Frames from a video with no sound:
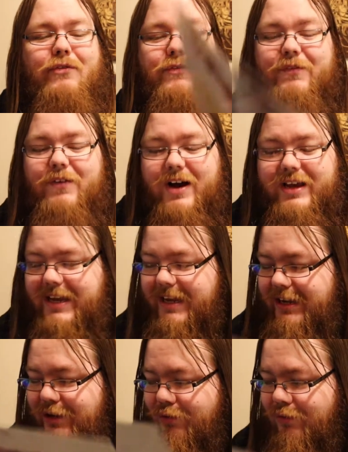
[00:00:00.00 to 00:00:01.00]

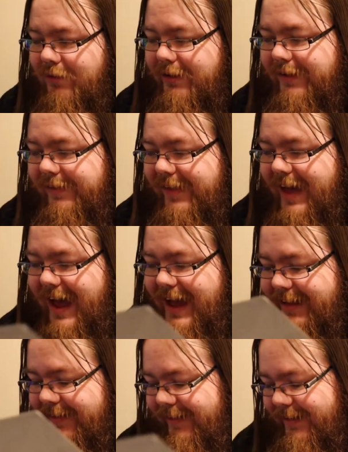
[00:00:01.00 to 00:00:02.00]
fucking cool is
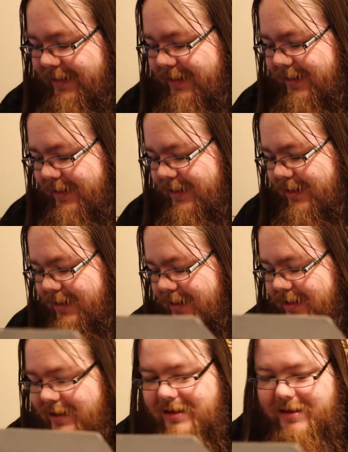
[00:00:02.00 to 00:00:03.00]
that?
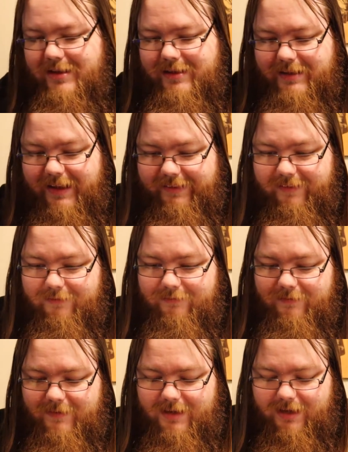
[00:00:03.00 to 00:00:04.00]
That's
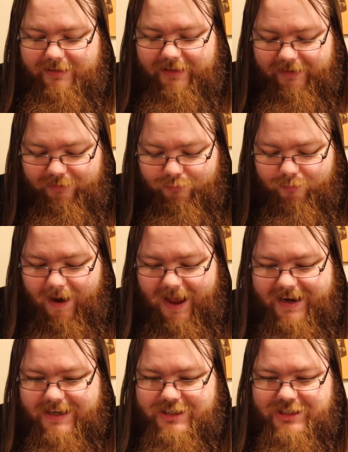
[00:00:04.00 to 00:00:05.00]

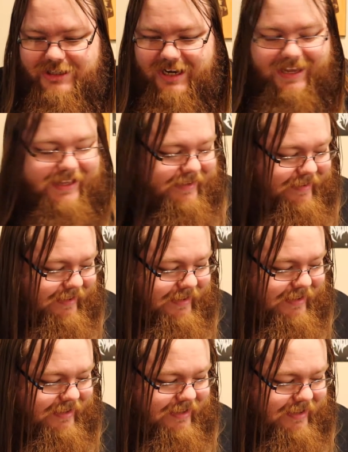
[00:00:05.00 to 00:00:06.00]
rad as shit.
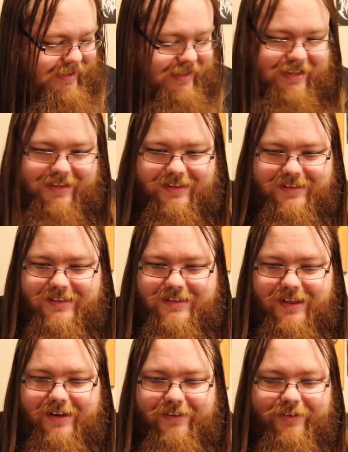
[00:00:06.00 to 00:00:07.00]

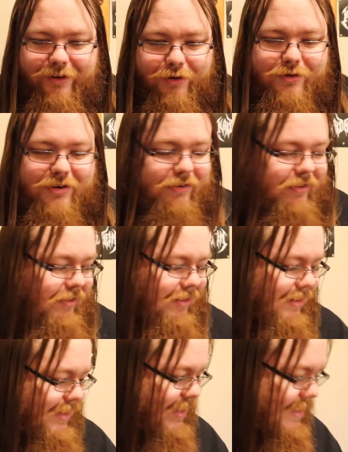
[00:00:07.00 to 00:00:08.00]
That is so
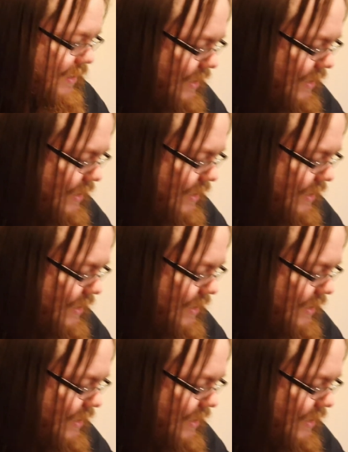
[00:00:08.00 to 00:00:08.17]
cool.